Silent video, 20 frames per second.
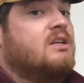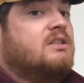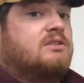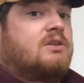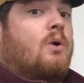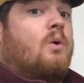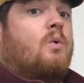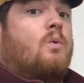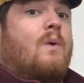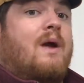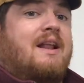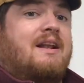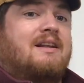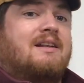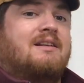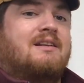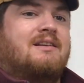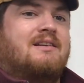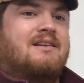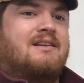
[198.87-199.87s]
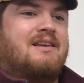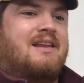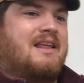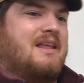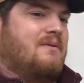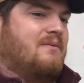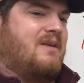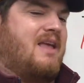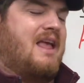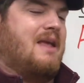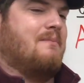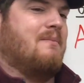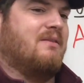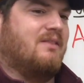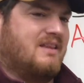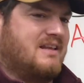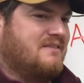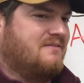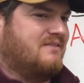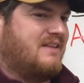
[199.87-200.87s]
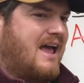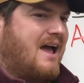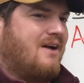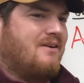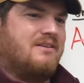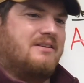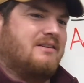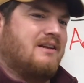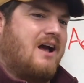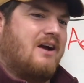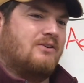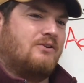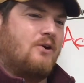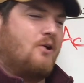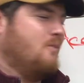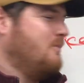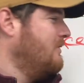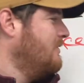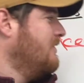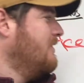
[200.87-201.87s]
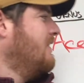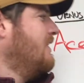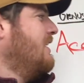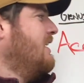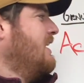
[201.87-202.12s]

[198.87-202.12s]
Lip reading: So when it came and leafed out in October,